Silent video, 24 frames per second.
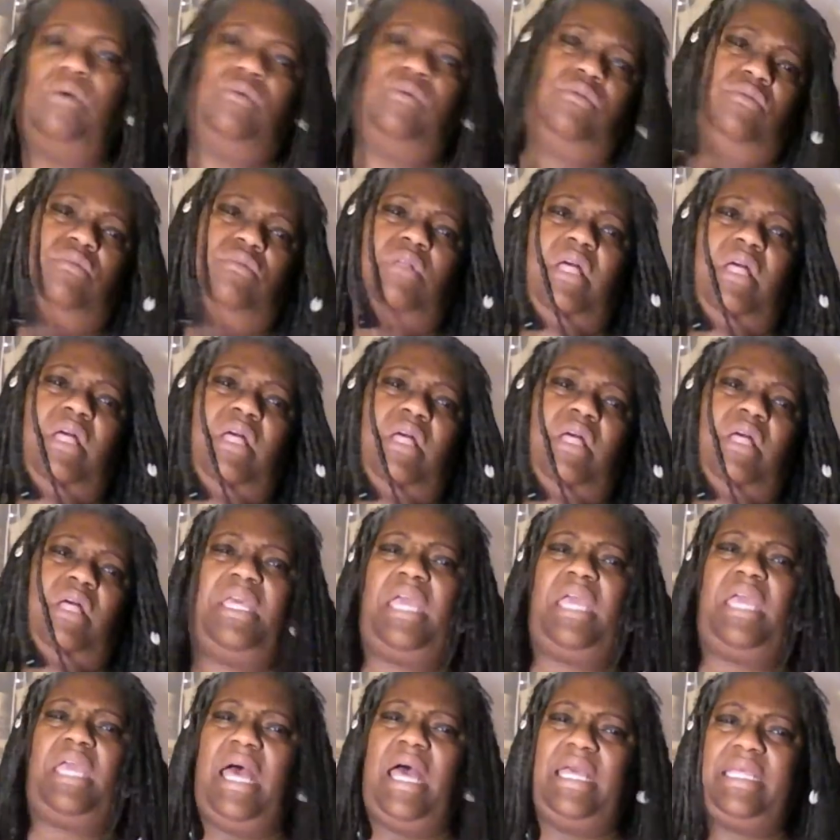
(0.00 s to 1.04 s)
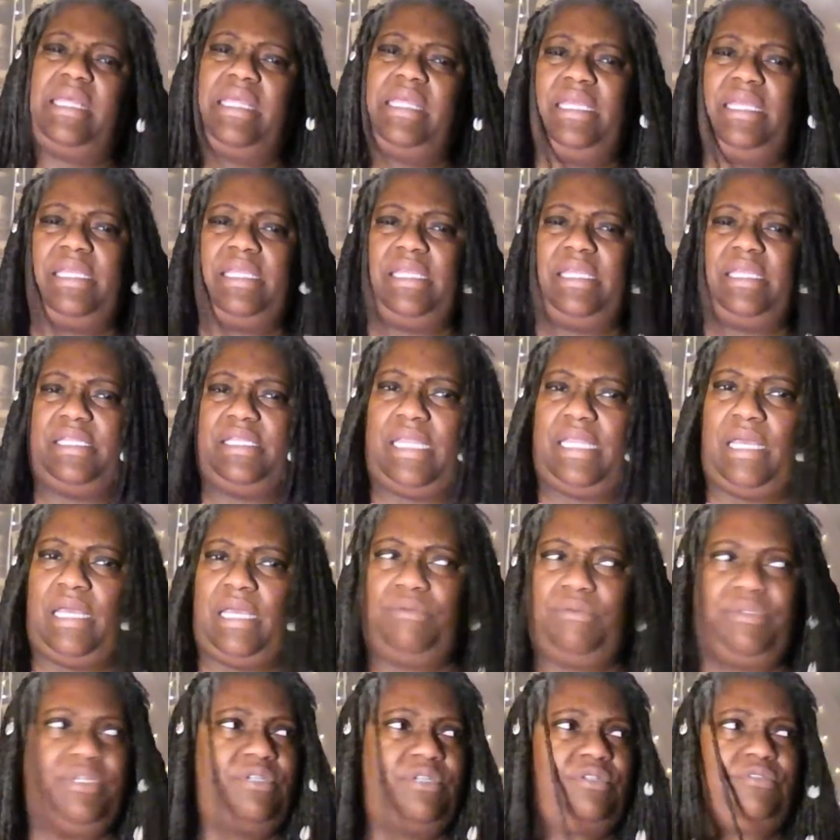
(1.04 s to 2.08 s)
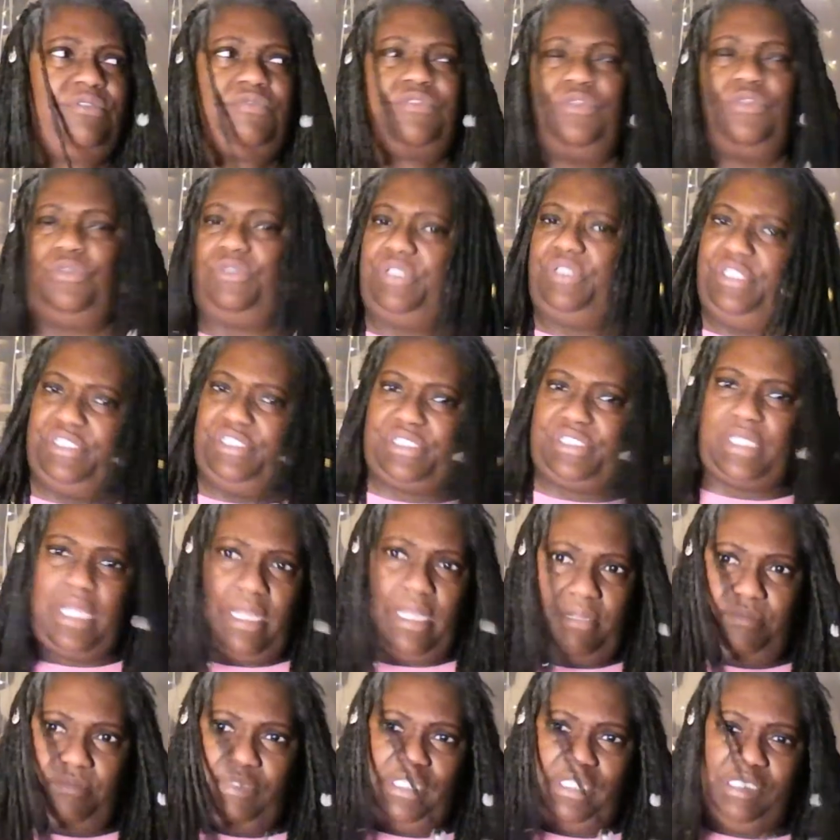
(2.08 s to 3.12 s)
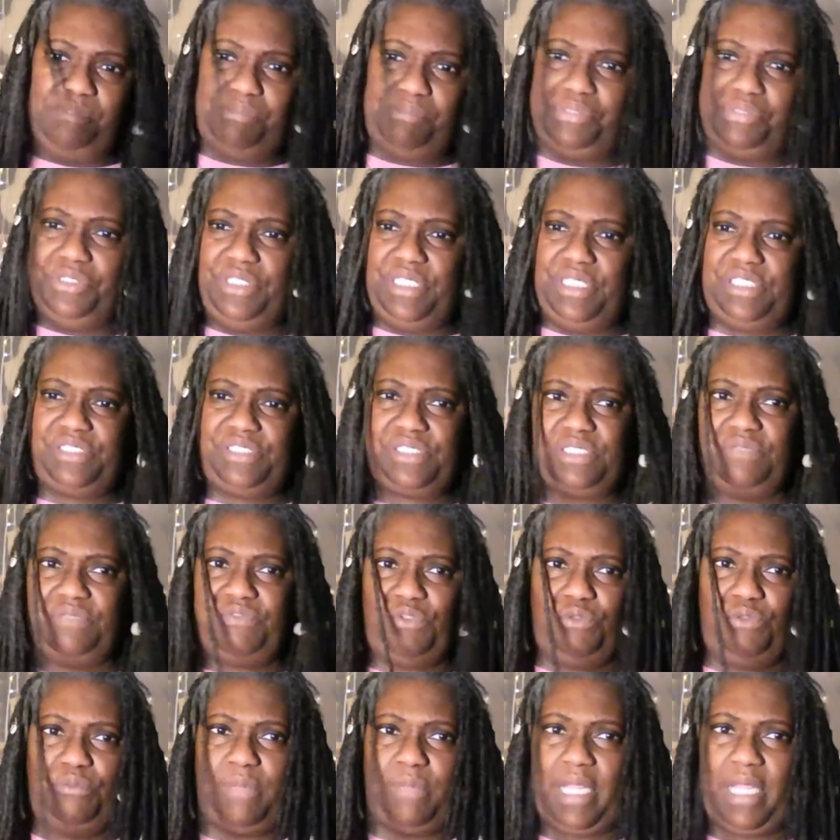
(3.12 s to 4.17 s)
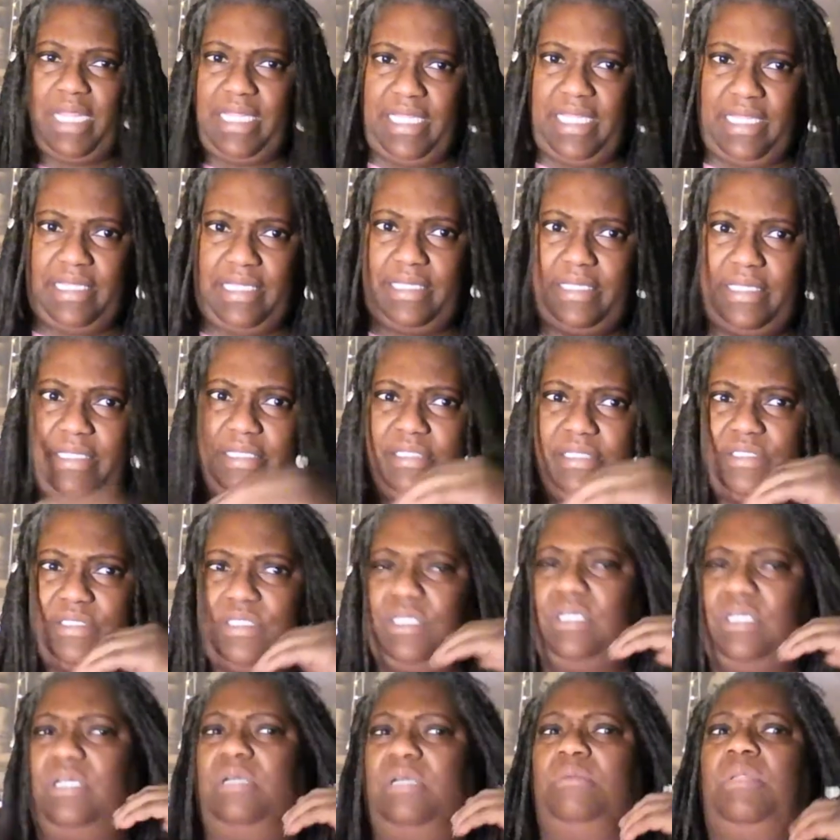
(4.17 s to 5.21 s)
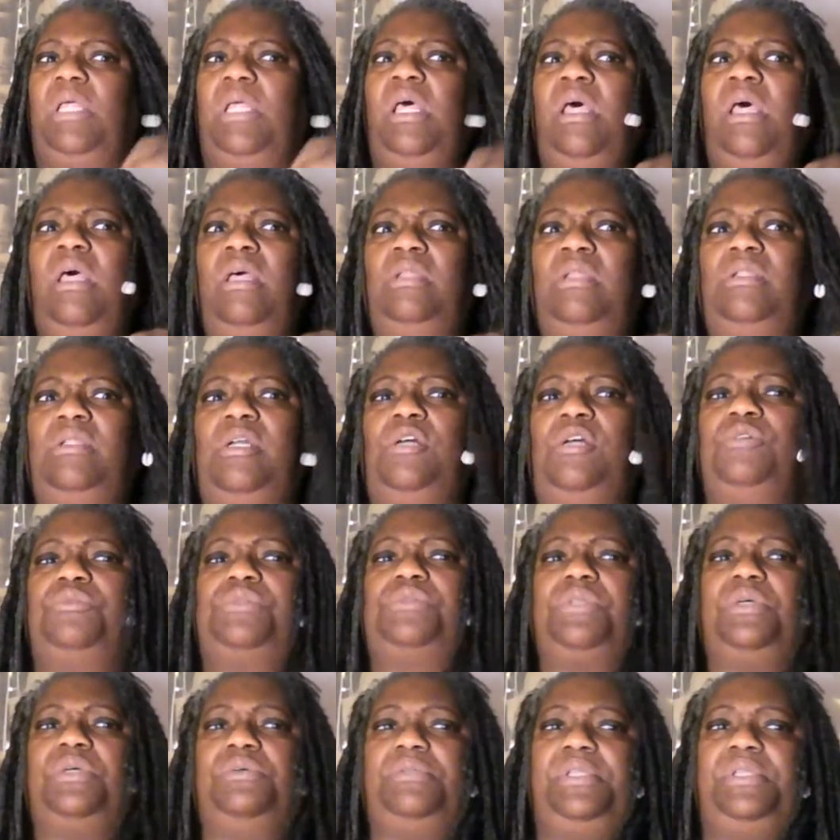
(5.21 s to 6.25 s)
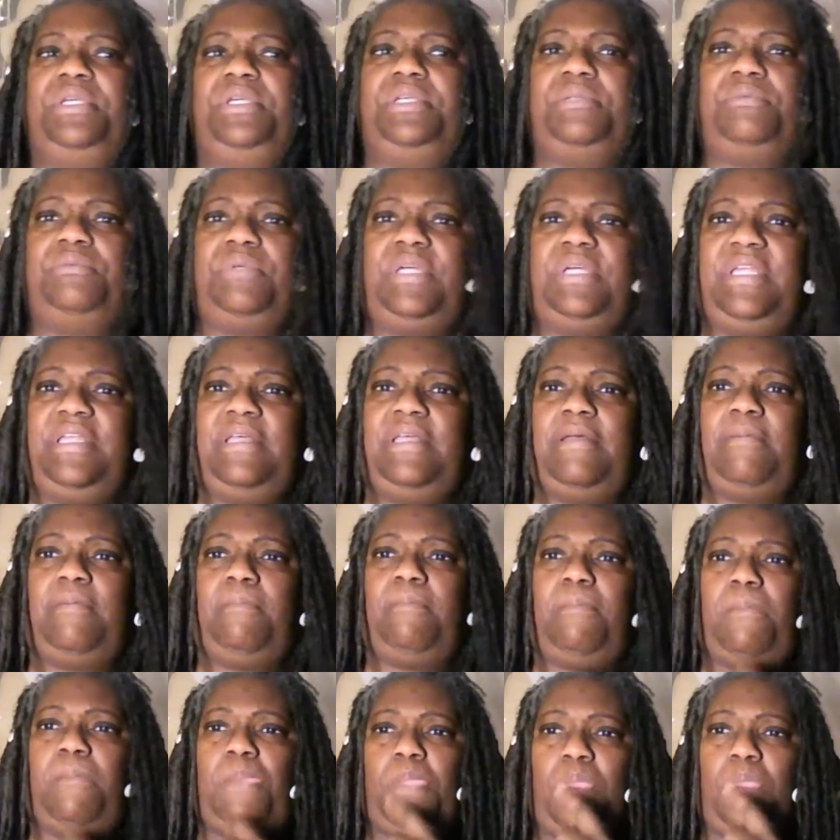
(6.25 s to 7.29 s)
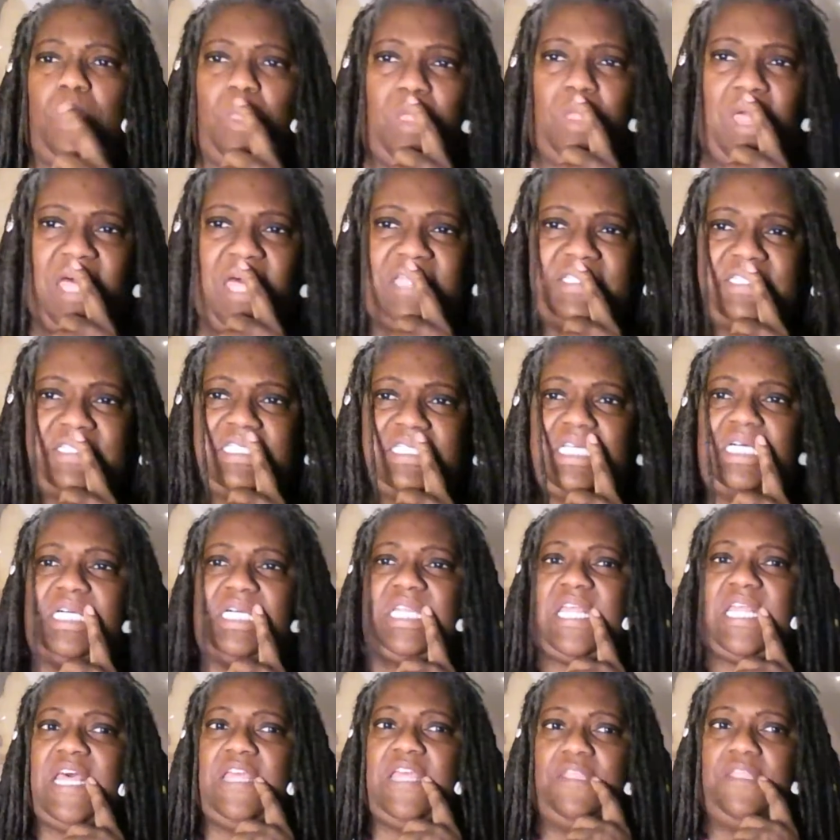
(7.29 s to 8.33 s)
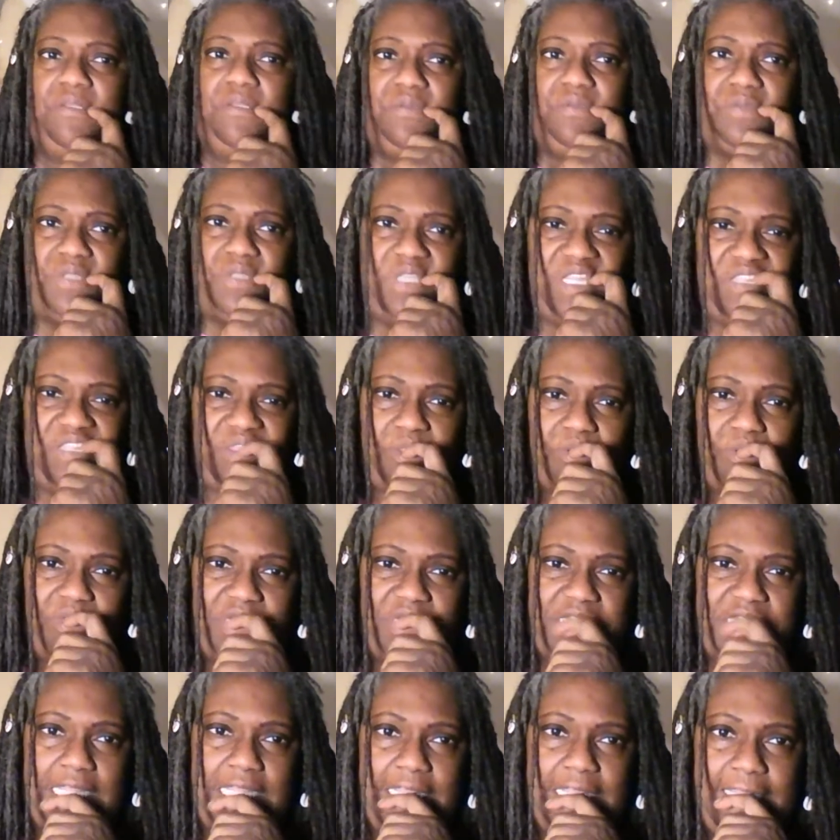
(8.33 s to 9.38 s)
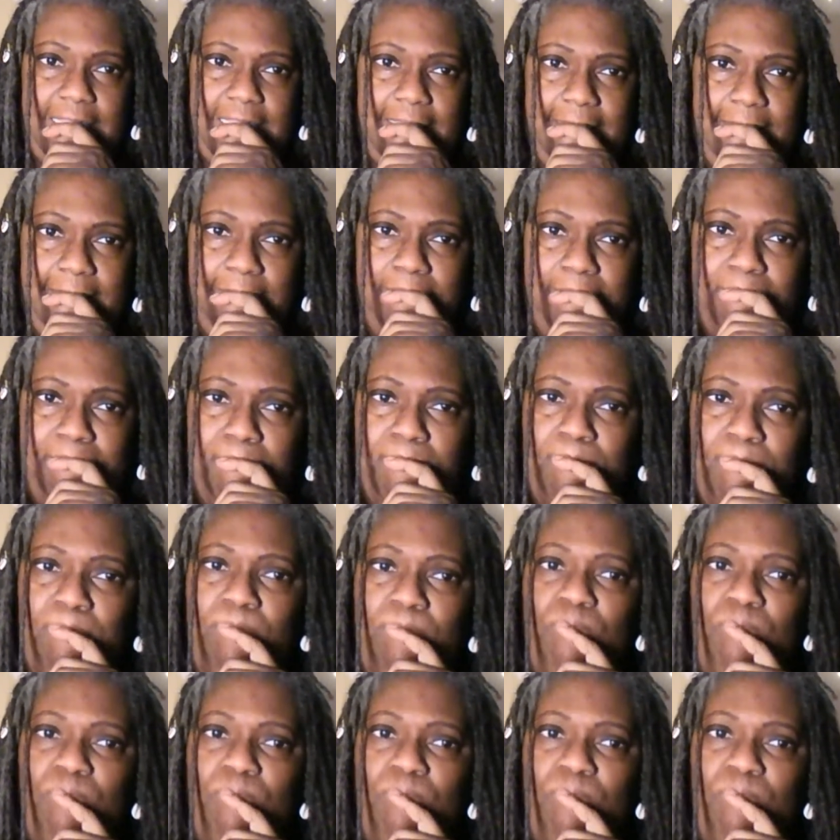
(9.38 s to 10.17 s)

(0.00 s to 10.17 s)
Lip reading: no, I can't get down there on the floor each time and putting this stuff on my head in the tub. No, so anyway, I started out using it 3 times.